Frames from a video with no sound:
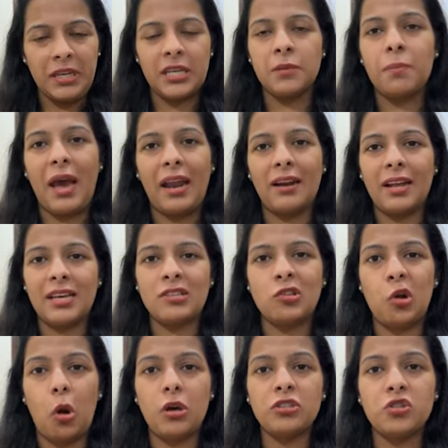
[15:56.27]
in
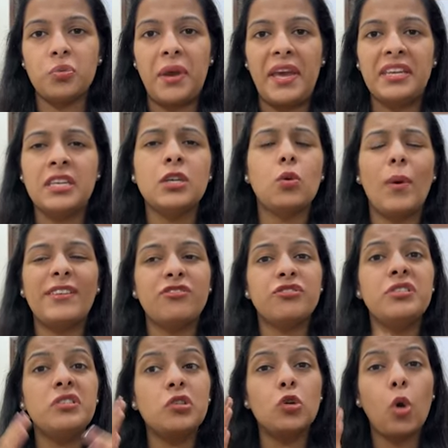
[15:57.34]
Paradise Lost, where he
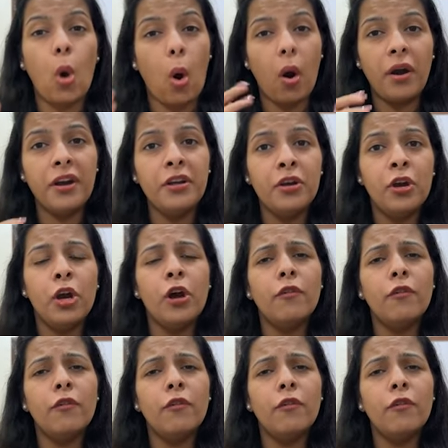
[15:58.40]
questions God